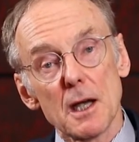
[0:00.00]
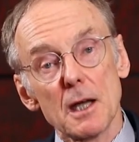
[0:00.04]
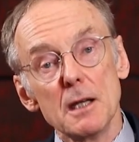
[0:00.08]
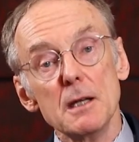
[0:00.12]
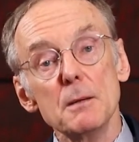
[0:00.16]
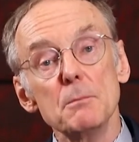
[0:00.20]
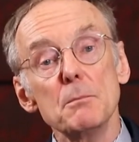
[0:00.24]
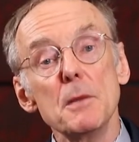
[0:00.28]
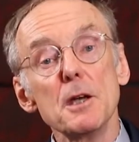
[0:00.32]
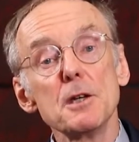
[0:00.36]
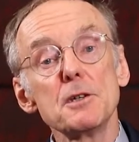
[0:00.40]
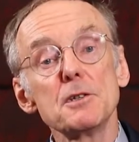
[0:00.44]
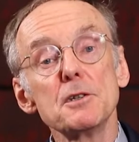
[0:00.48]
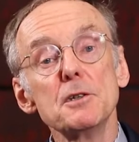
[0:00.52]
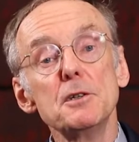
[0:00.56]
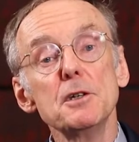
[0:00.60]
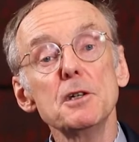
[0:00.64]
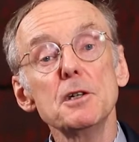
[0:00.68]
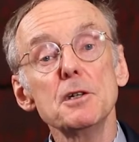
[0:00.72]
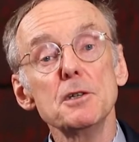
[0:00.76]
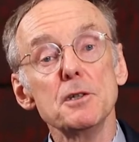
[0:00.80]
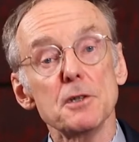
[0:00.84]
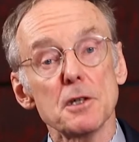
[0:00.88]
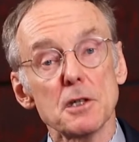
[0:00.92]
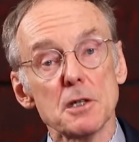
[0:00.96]
and it makes it
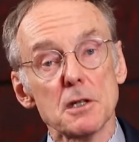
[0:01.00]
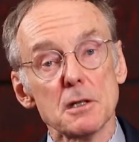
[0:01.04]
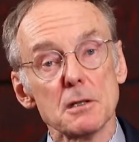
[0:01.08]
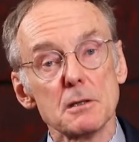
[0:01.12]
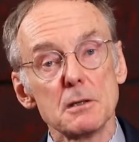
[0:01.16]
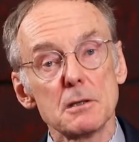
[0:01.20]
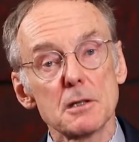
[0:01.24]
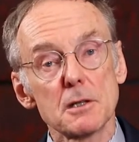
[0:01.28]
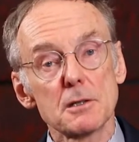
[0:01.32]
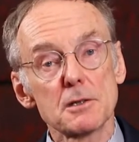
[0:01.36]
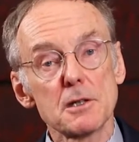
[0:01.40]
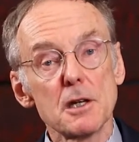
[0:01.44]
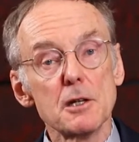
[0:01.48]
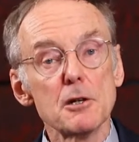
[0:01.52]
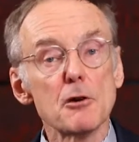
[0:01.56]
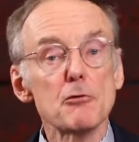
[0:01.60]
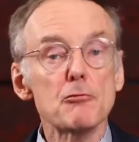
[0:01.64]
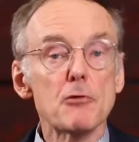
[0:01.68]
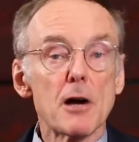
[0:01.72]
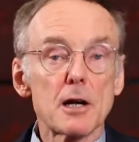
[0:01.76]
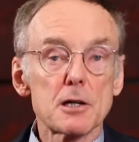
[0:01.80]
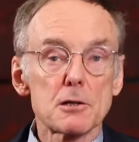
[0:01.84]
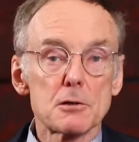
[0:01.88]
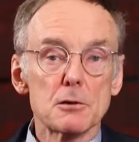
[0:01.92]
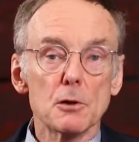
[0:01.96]
easy to see a
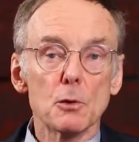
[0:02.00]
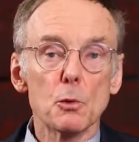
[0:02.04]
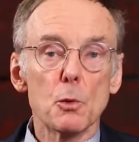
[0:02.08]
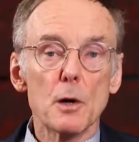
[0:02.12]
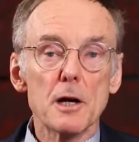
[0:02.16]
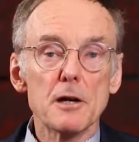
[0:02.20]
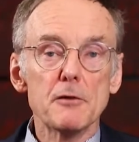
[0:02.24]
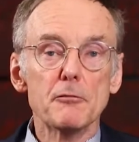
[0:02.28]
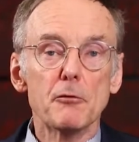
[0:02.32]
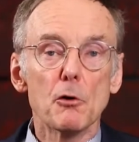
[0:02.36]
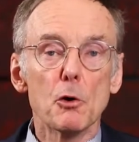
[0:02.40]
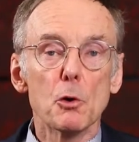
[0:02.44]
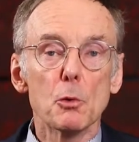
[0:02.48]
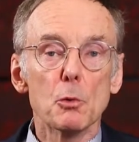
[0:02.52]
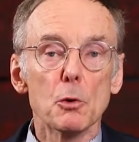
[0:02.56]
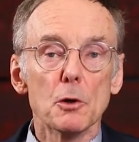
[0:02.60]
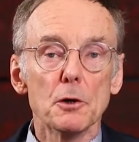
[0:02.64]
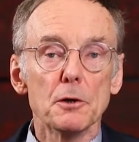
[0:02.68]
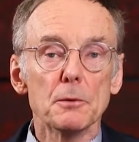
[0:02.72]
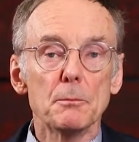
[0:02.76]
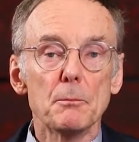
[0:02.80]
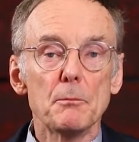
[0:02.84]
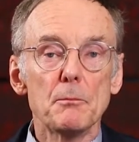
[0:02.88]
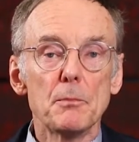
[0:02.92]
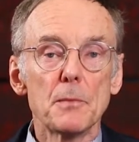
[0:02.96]
rational way
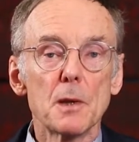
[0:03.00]
forward.